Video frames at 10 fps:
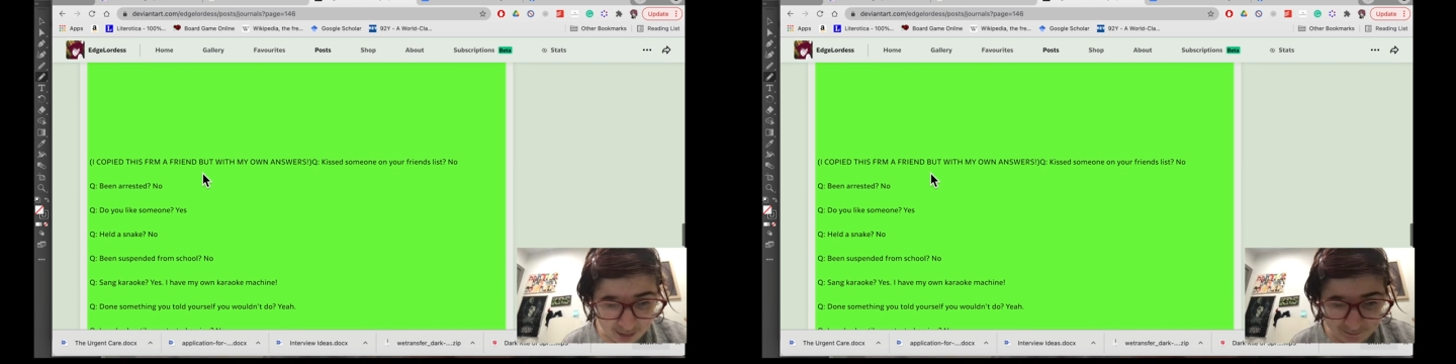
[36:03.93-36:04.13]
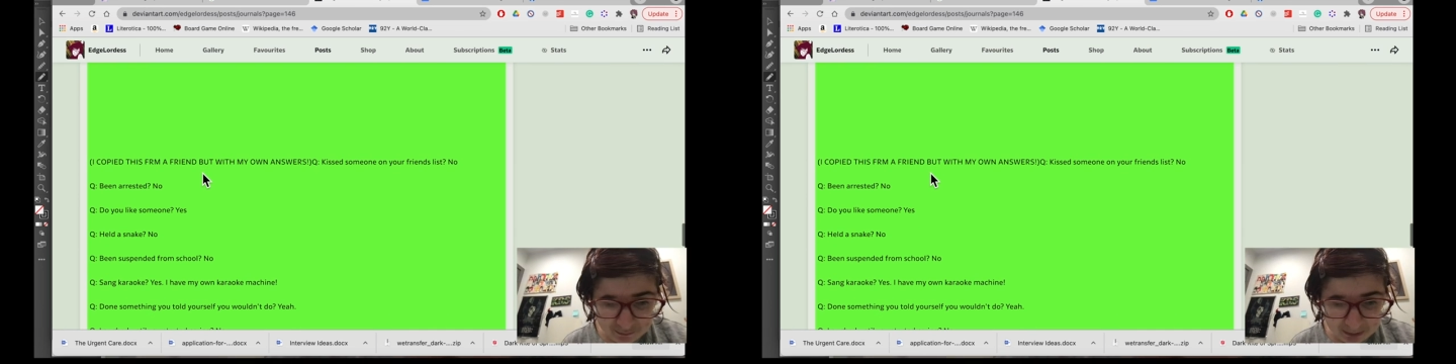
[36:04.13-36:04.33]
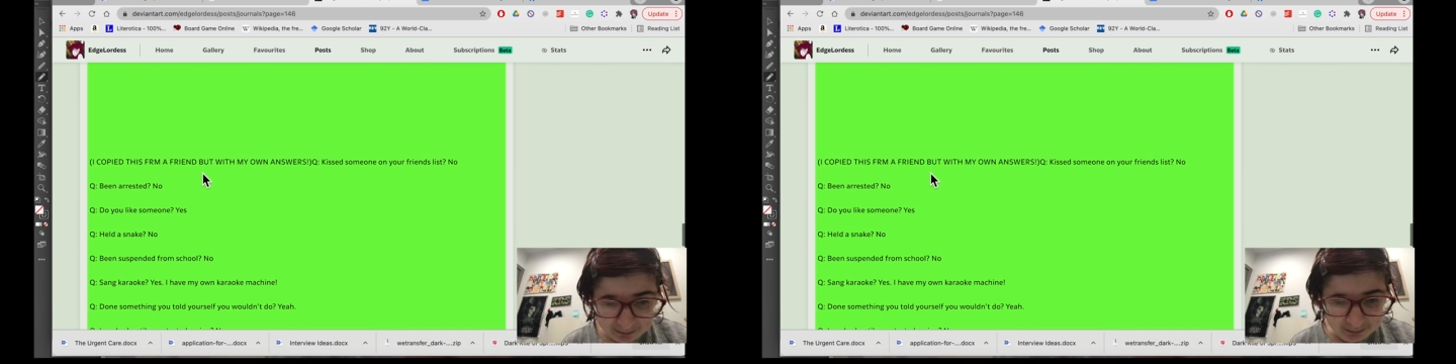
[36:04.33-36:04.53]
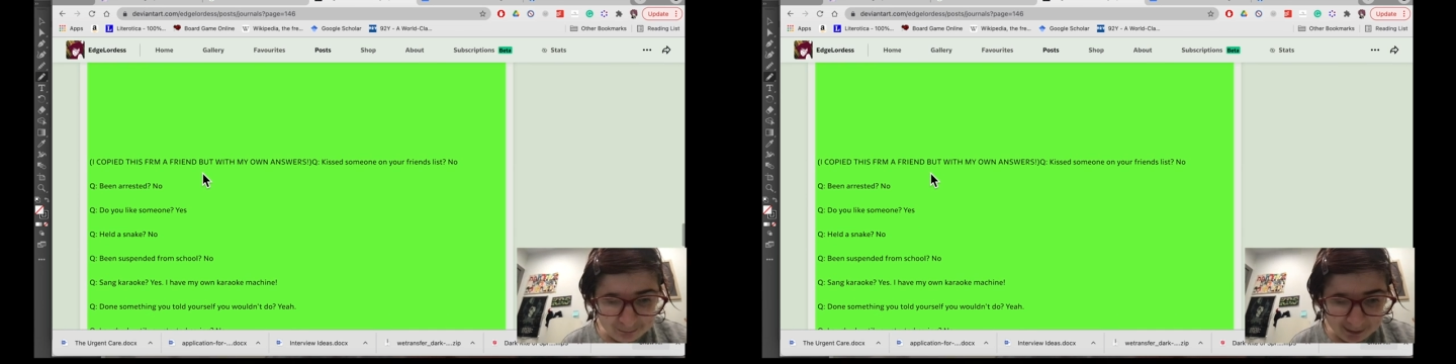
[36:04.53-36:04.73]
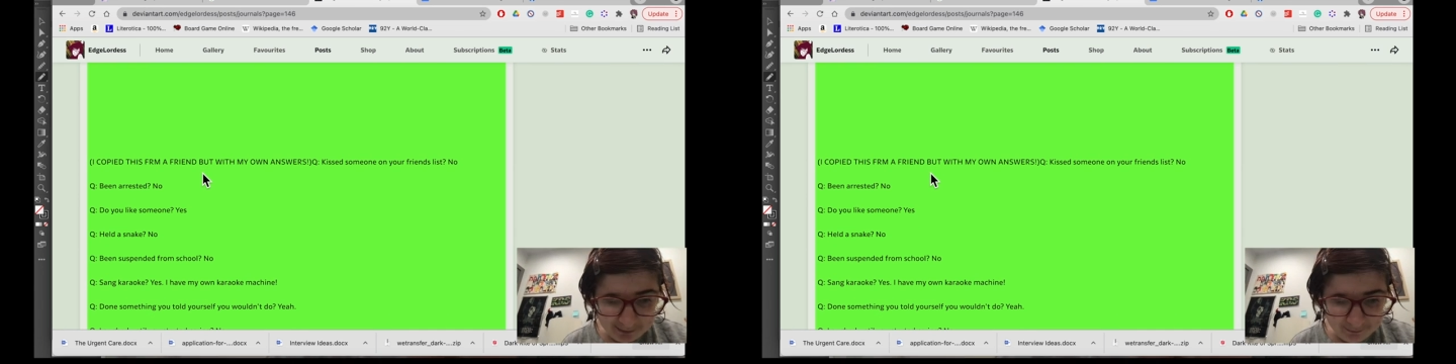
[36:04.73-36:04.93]
Have you been
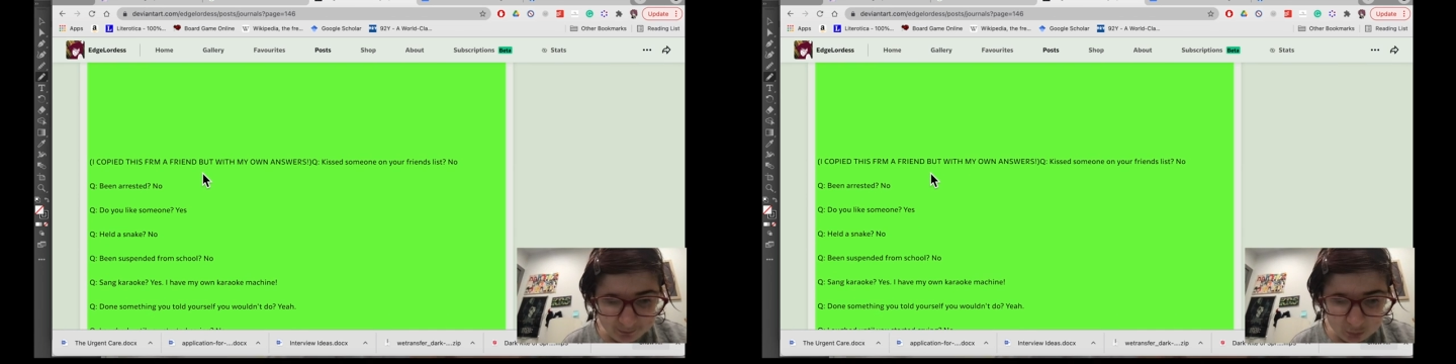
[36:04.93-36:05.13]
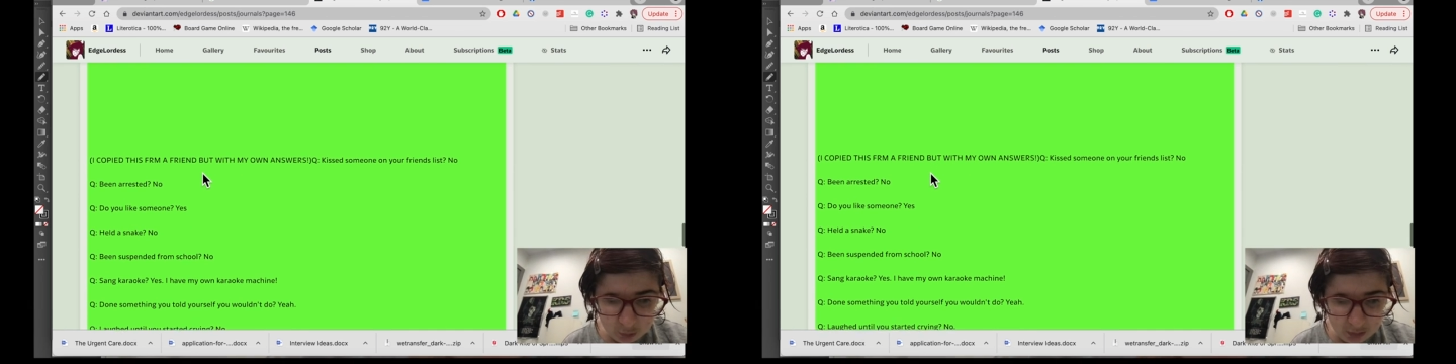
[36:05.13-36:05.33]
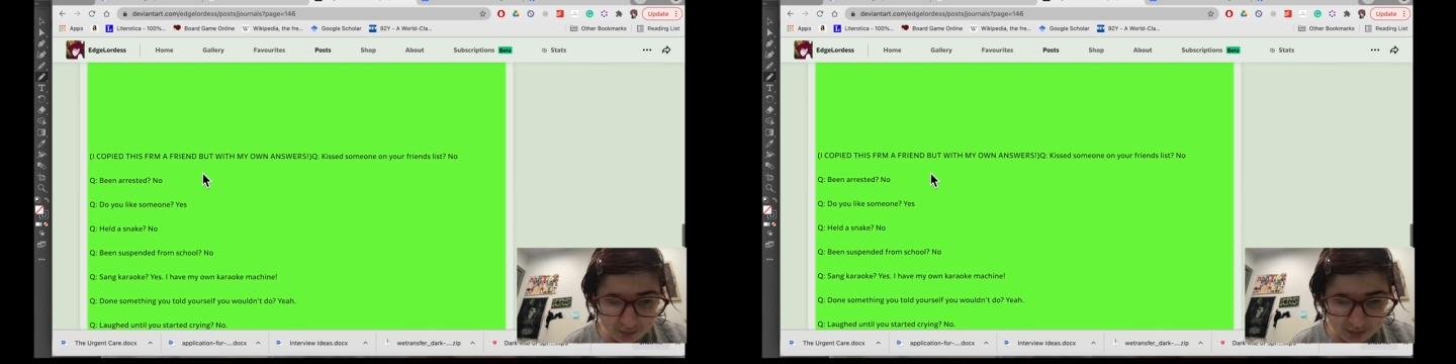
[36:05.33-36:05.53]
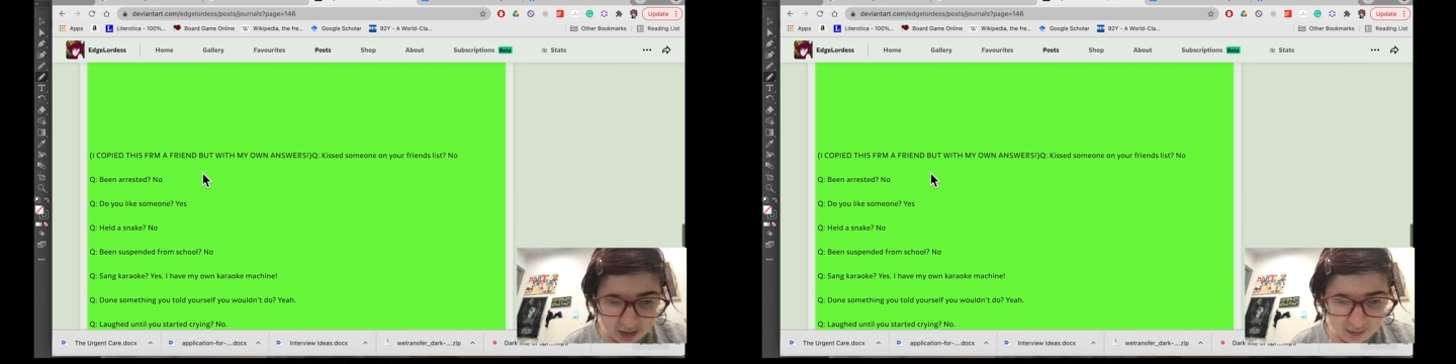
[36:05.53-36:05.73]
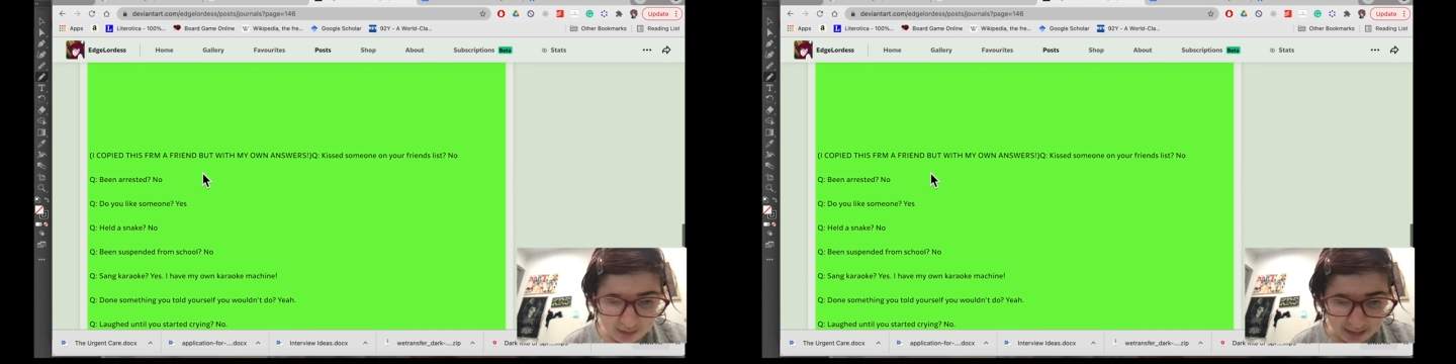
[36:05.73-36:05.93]
suspended from school? No.